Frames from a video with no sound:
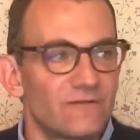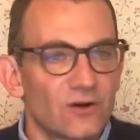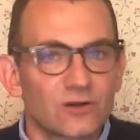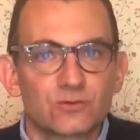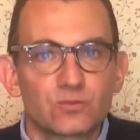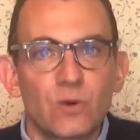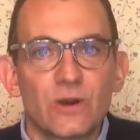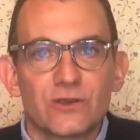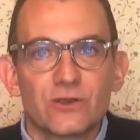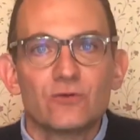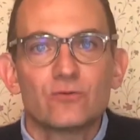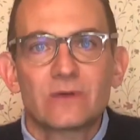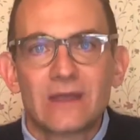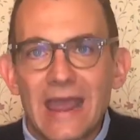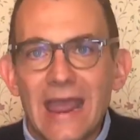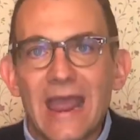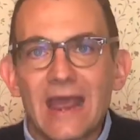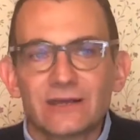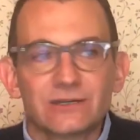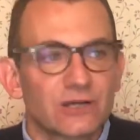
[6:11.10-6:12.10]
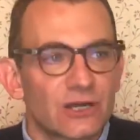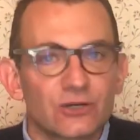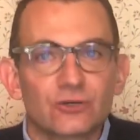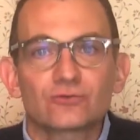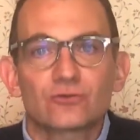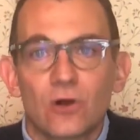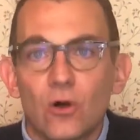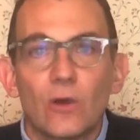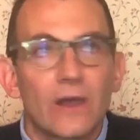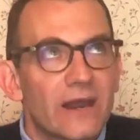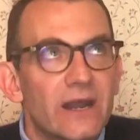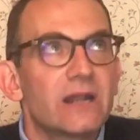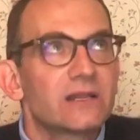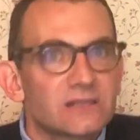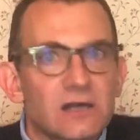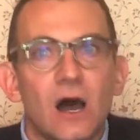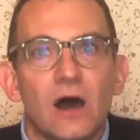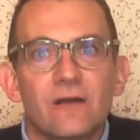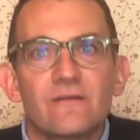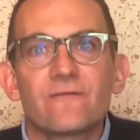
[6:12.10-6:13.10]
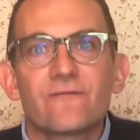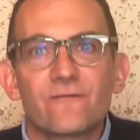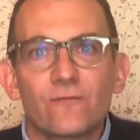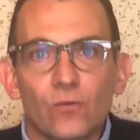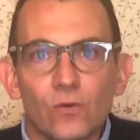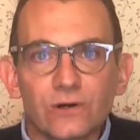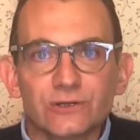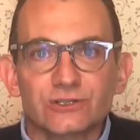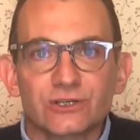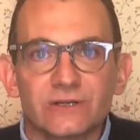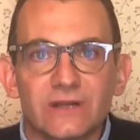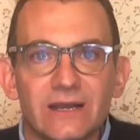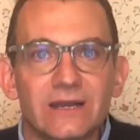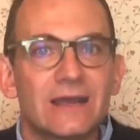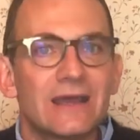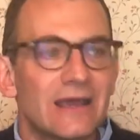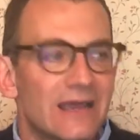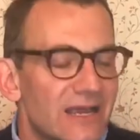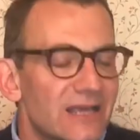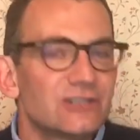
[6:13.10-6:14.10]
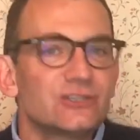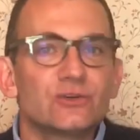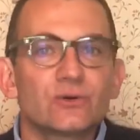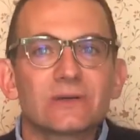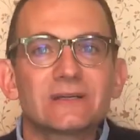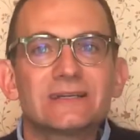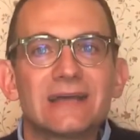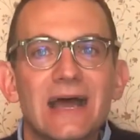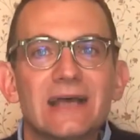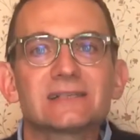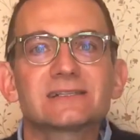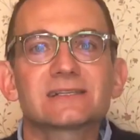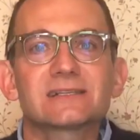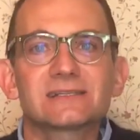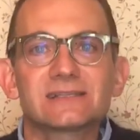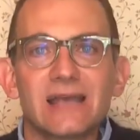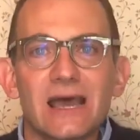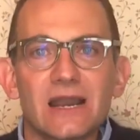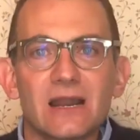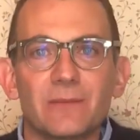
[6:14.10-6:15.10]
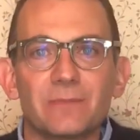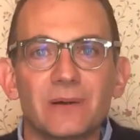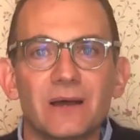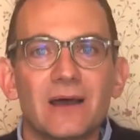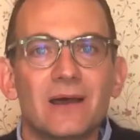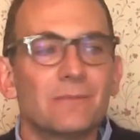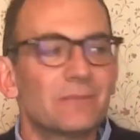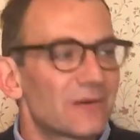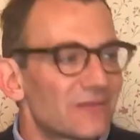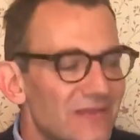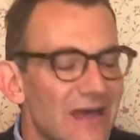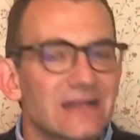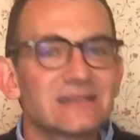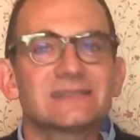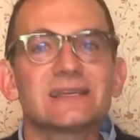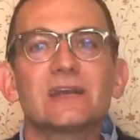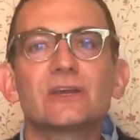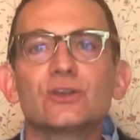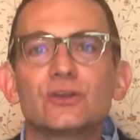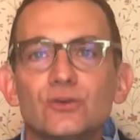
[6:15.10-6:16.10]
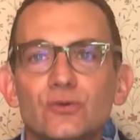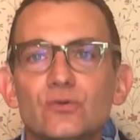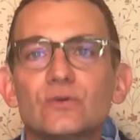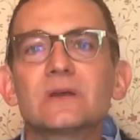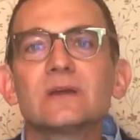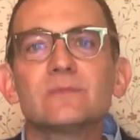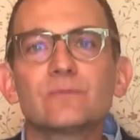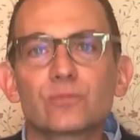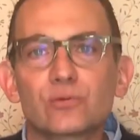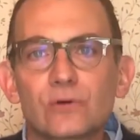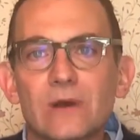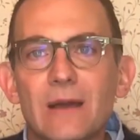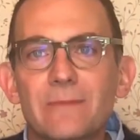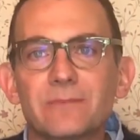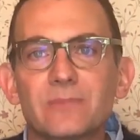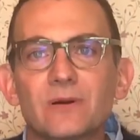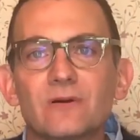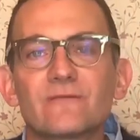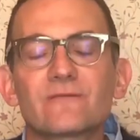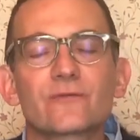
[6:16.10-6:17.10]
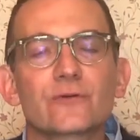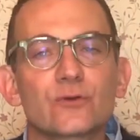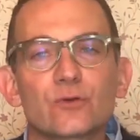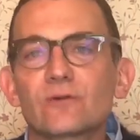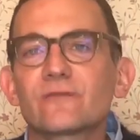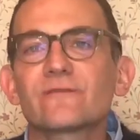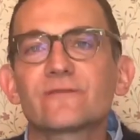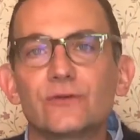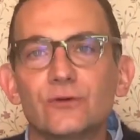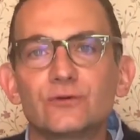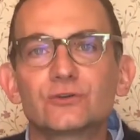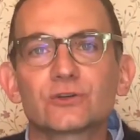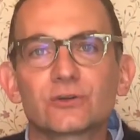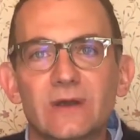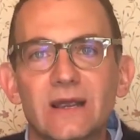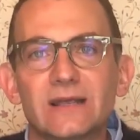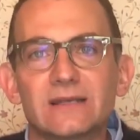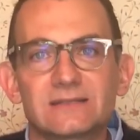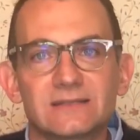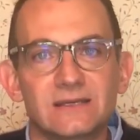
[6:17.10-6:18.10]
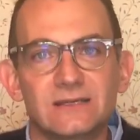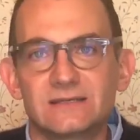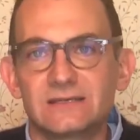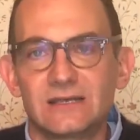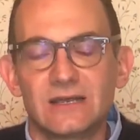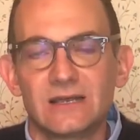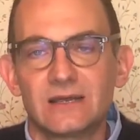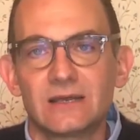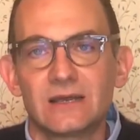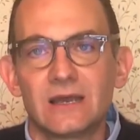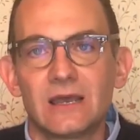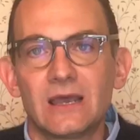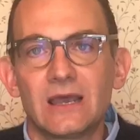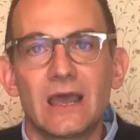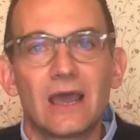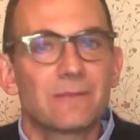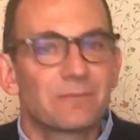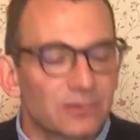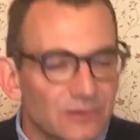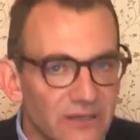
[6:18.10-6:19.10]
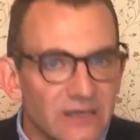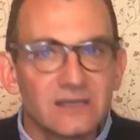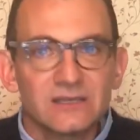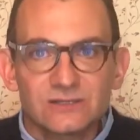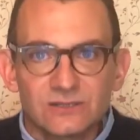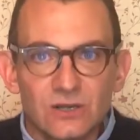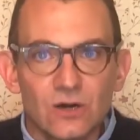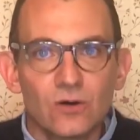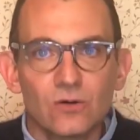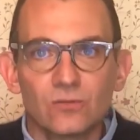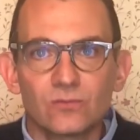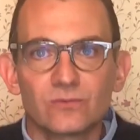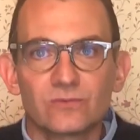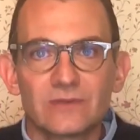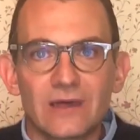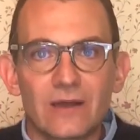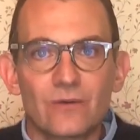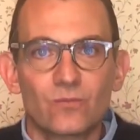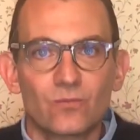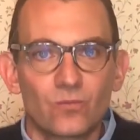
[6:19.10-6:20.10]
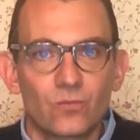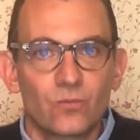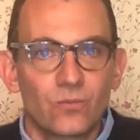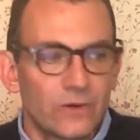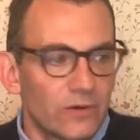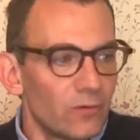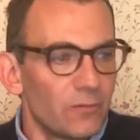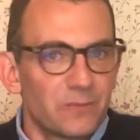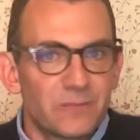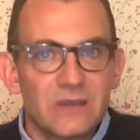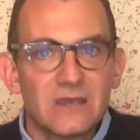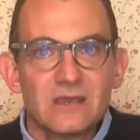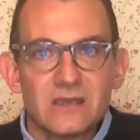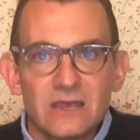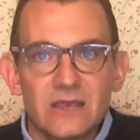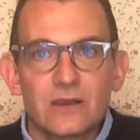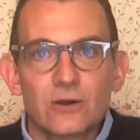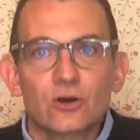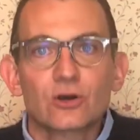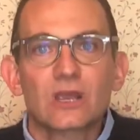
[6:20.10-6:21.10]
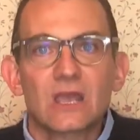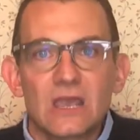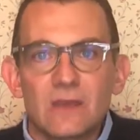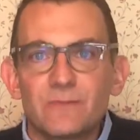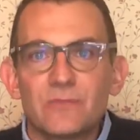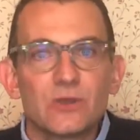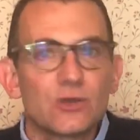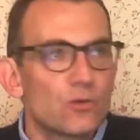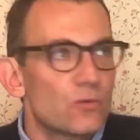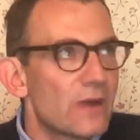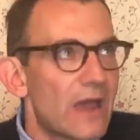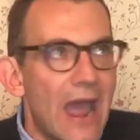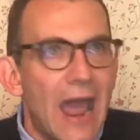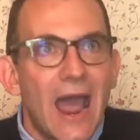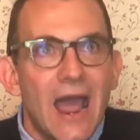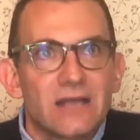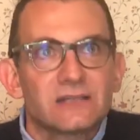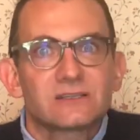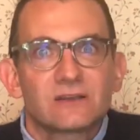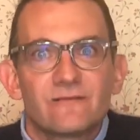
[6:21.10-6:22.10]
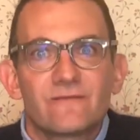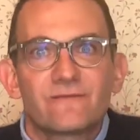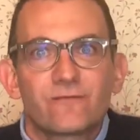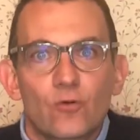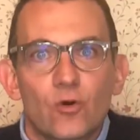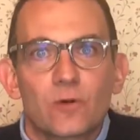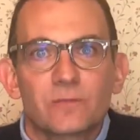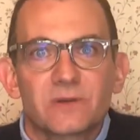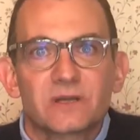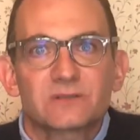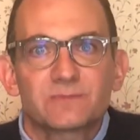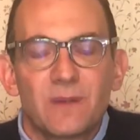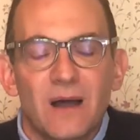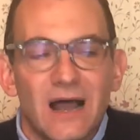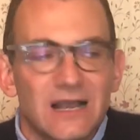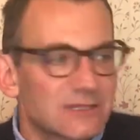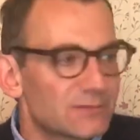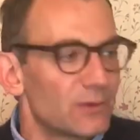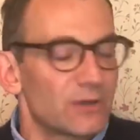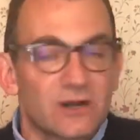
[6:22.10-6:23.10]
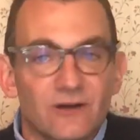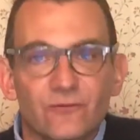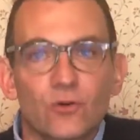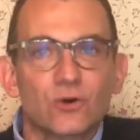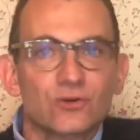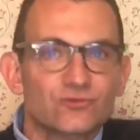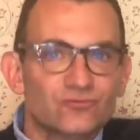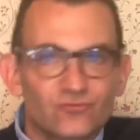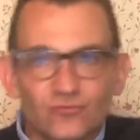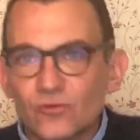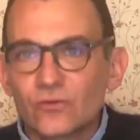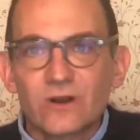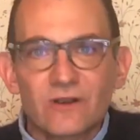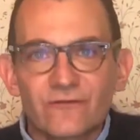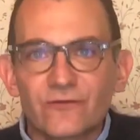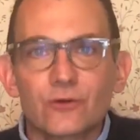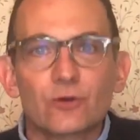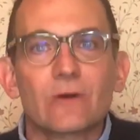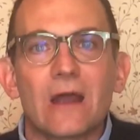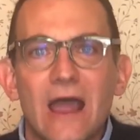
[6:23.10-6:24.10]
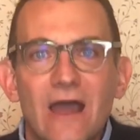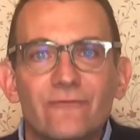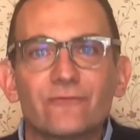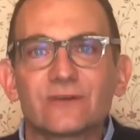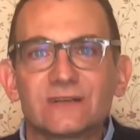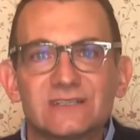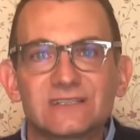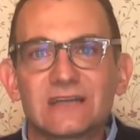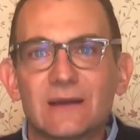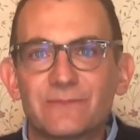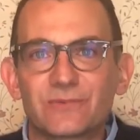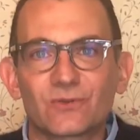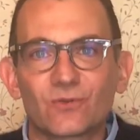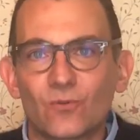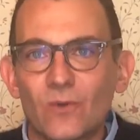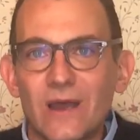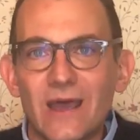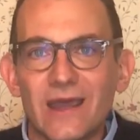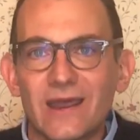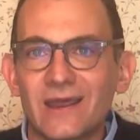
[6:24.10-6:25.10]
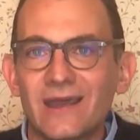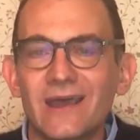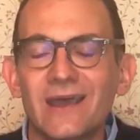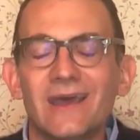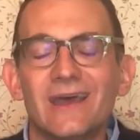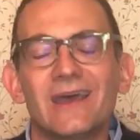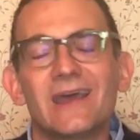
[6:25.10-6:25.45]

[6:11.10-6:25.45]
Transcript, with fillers: Folks, what you can't control, and it's unfortunate, is your test setup. But that said, you can prep for your future A C T. And please know that we'll be here keeping you as informed as possible, and of course, rooting for you every step of the way.